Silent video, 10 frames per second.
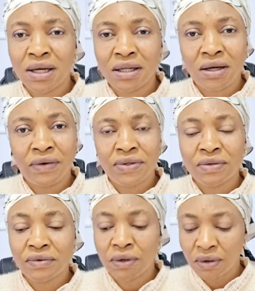By the
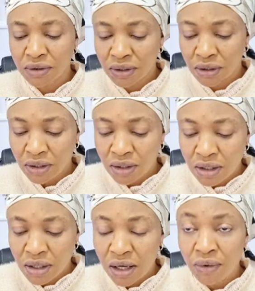grace of God,
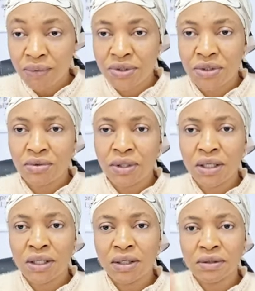I will see you
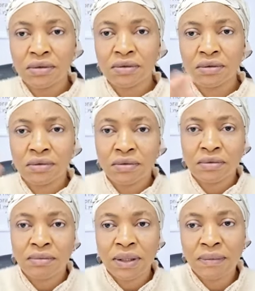again.
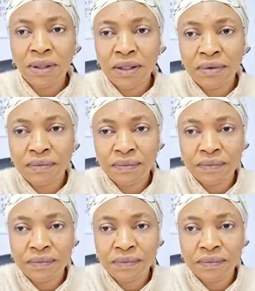Bye-bye.